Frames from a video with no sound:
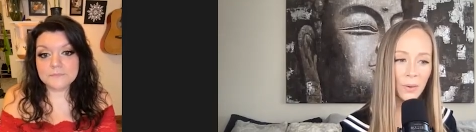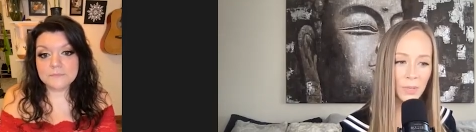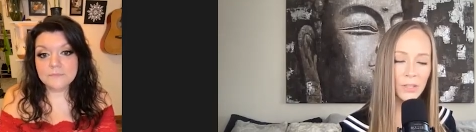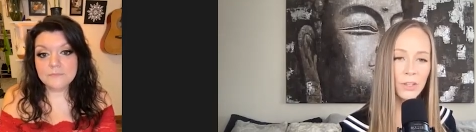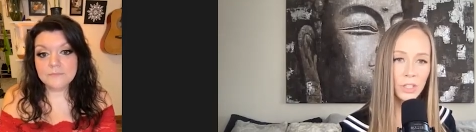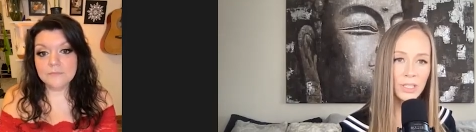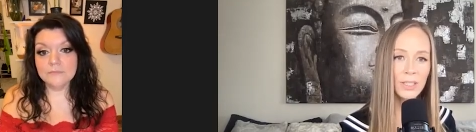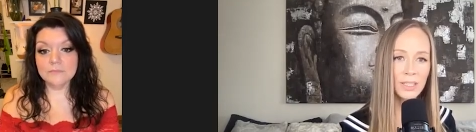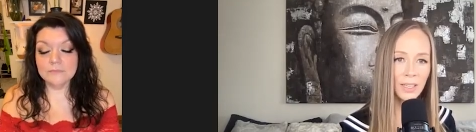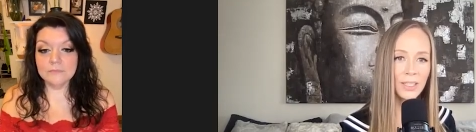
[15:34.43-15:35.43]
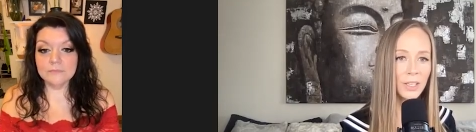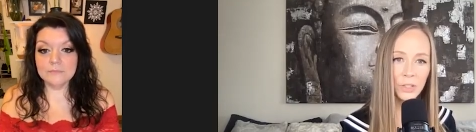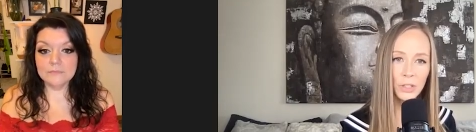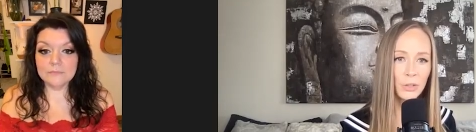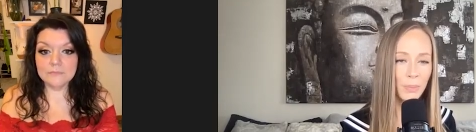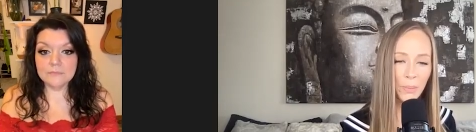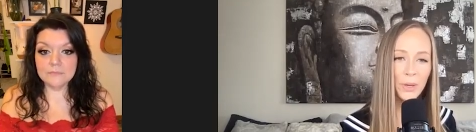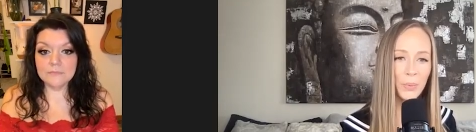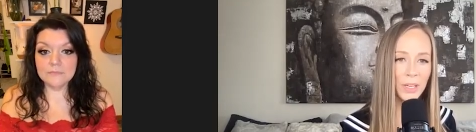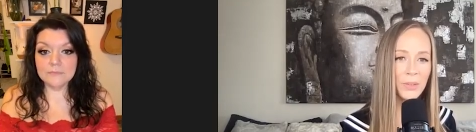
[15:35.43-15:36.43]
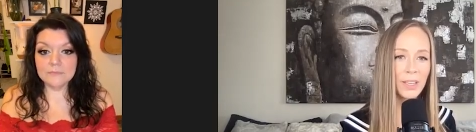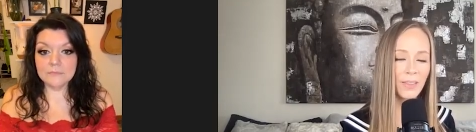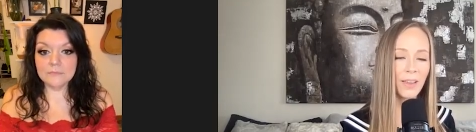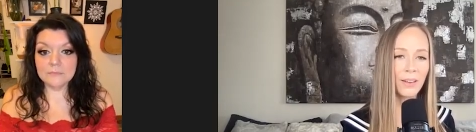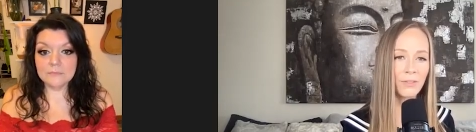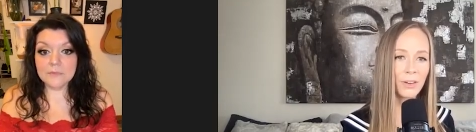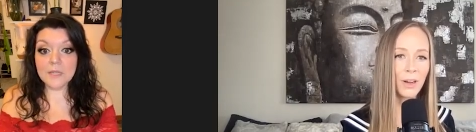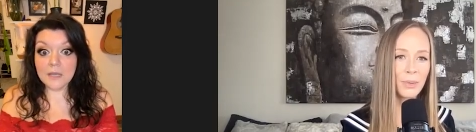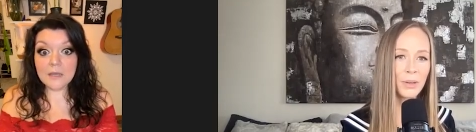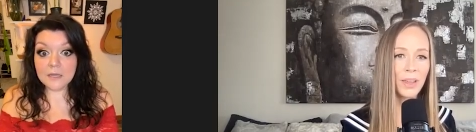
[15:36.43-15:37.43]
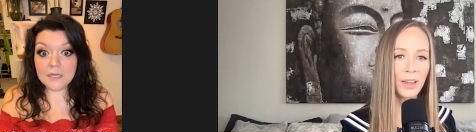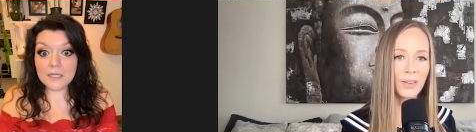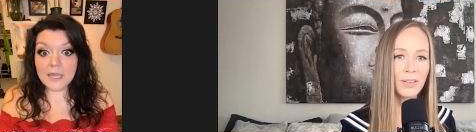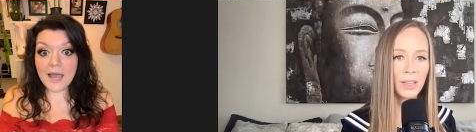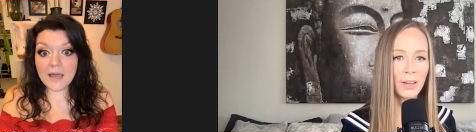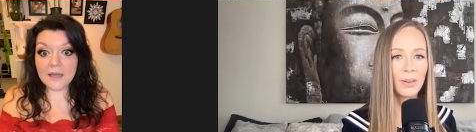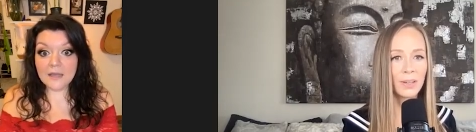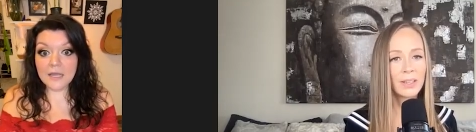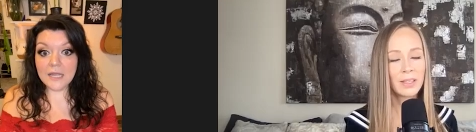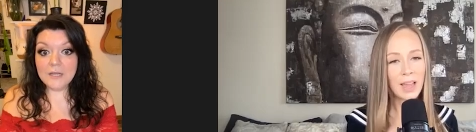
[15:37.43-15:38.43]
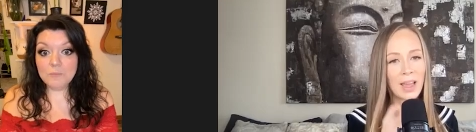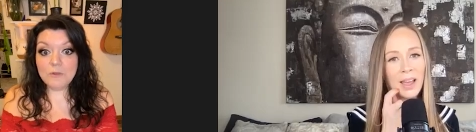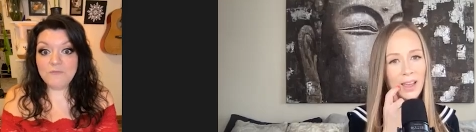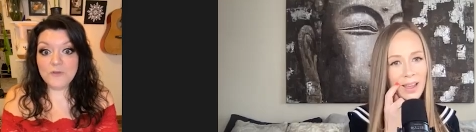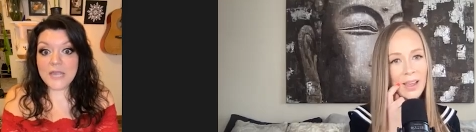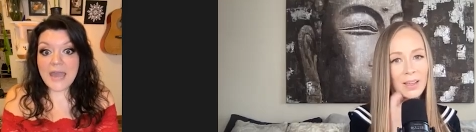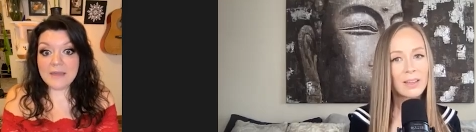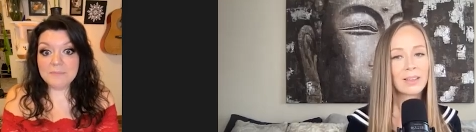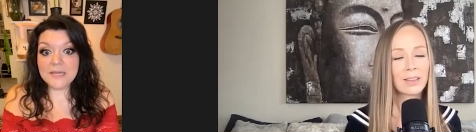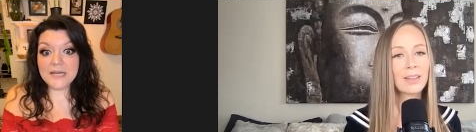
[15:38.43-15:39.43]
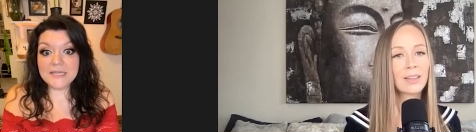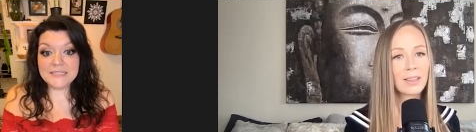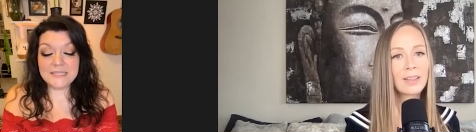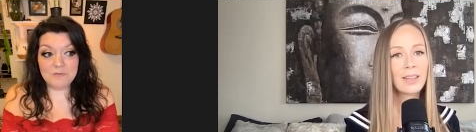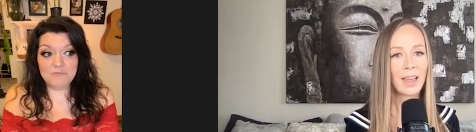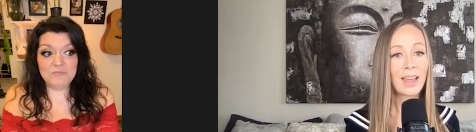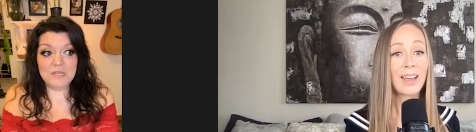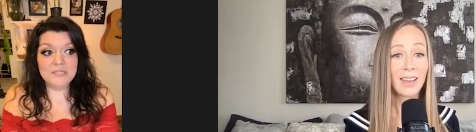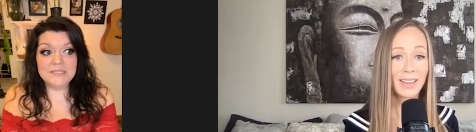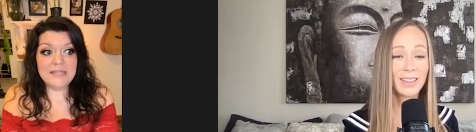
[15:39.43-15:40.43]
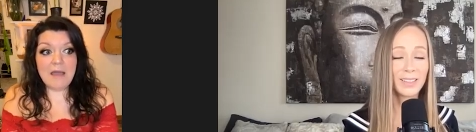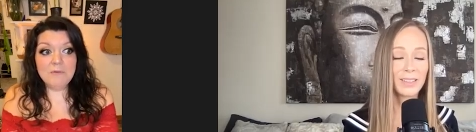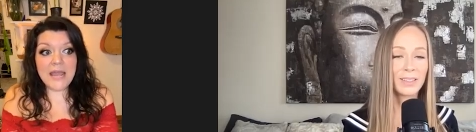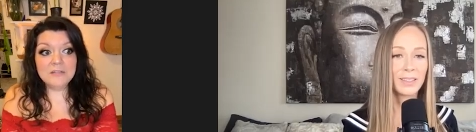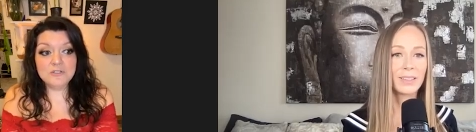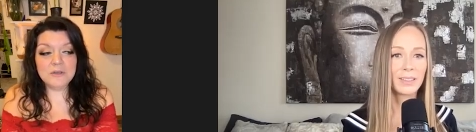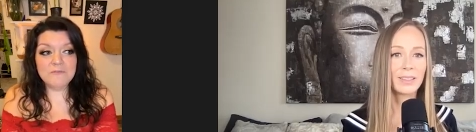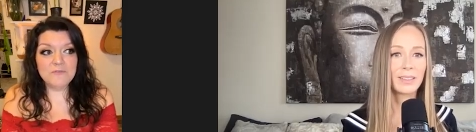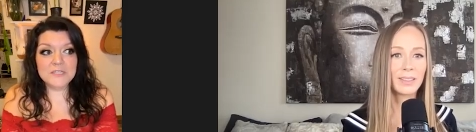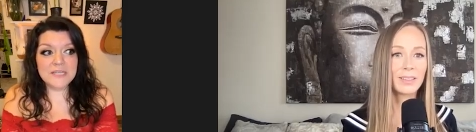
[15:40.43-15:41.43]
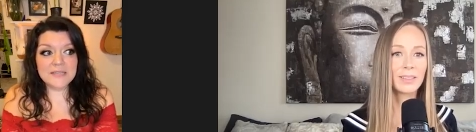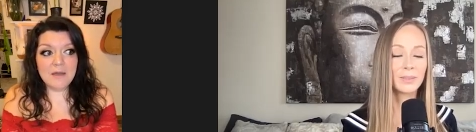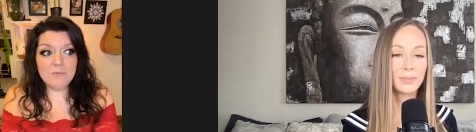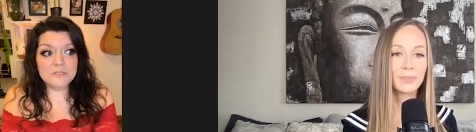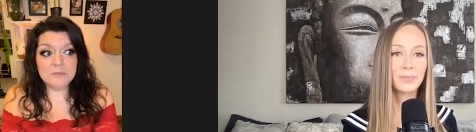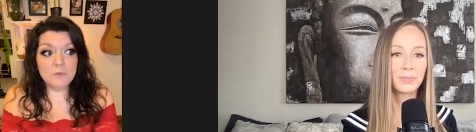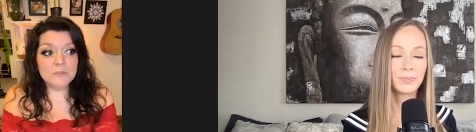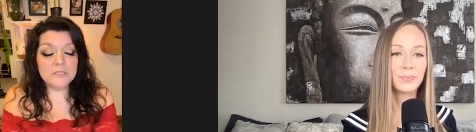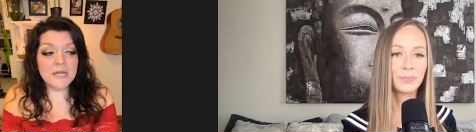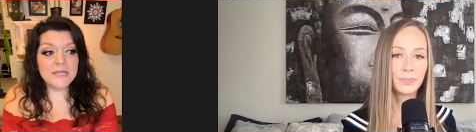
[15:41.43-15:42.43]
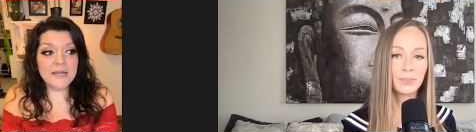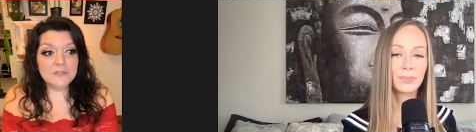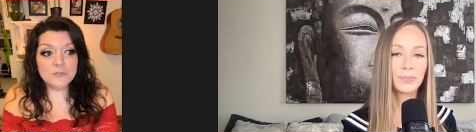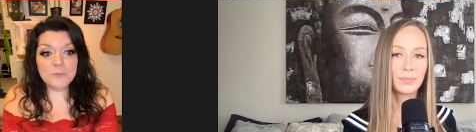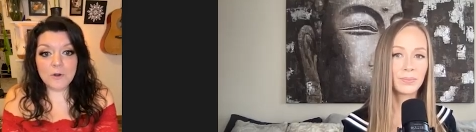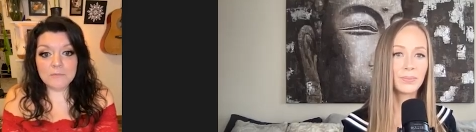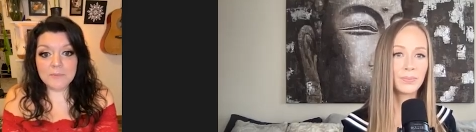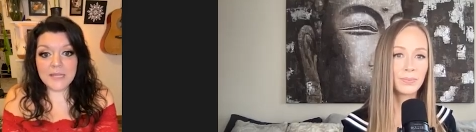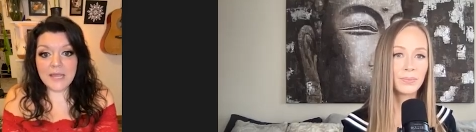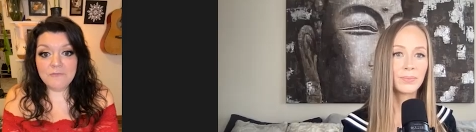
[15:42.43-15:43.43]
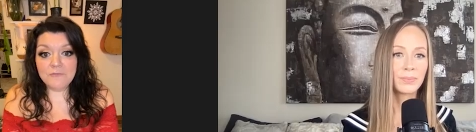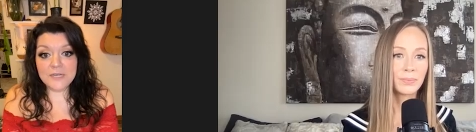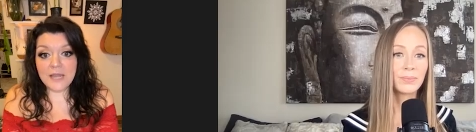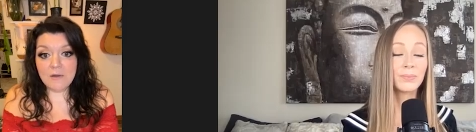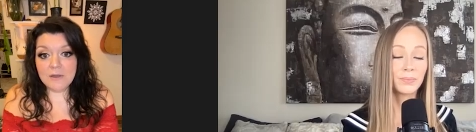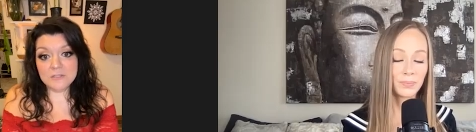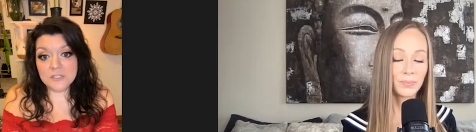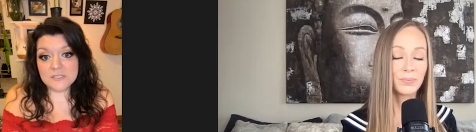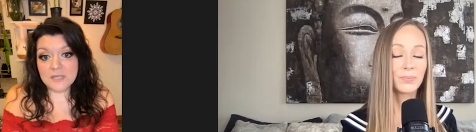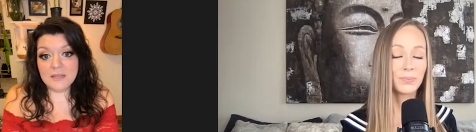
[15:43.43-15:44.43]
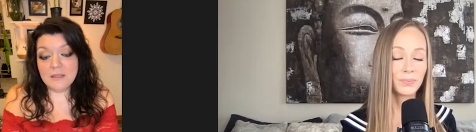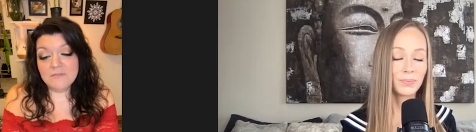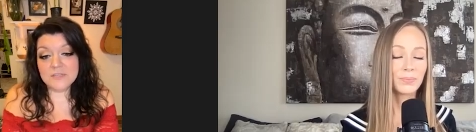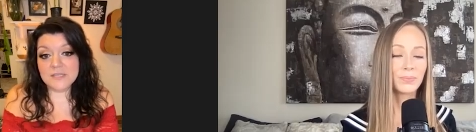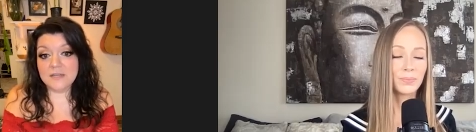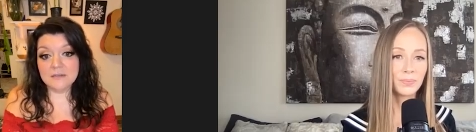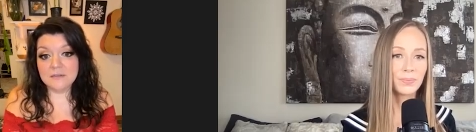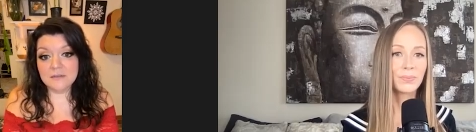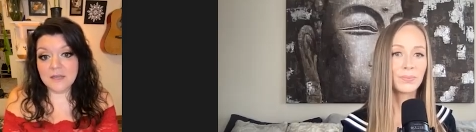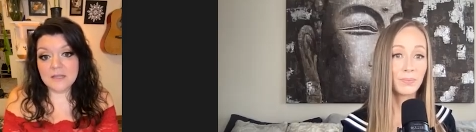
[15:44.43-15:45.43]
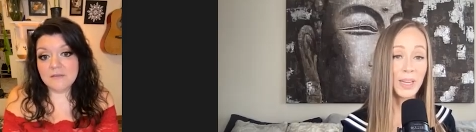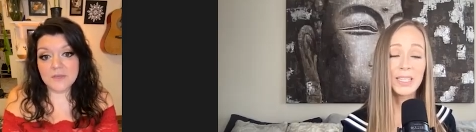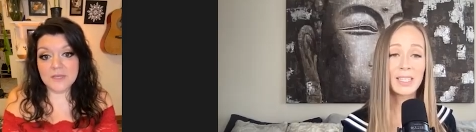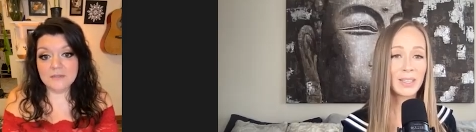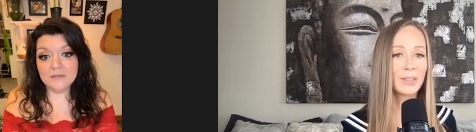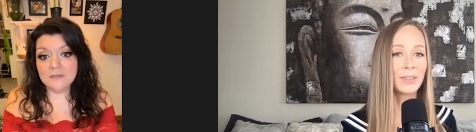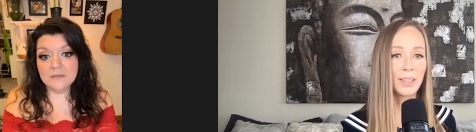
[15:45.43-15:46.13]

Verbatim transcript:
Speaker 1: I was allergic to the sun too. I just remembered when you said that. I forgot about that also. Yeah. And yeah. we forget because yeah. it's
Speaker 2: now natural. It feels like that was the most unnatural part of my life. And now I just I love the sun. I love Me it. too.